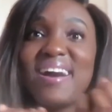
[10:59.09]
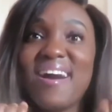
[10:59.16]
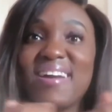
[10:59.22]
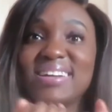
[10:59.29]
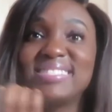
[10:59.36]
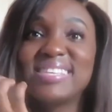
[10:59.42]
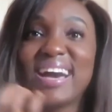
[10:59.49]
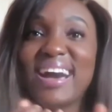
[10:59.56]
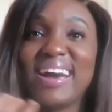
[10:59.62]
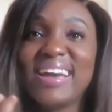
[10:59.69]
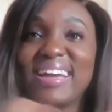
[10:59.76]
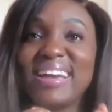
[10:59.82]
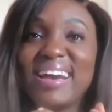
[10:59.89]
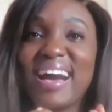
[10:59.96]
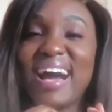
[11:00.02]
are a
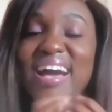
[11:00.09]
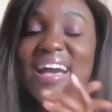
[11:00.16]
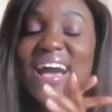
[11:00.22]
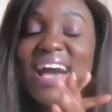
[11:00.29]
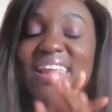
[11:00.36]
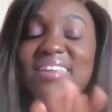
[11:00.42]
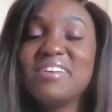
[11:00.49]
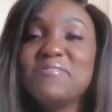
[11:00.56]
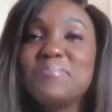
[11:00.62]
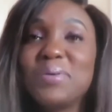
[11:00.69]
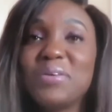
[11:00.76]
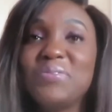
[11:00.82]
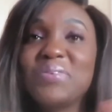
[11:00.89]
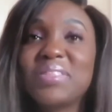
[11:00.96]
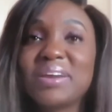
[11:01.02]
tie. I love
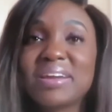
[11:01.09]
both of their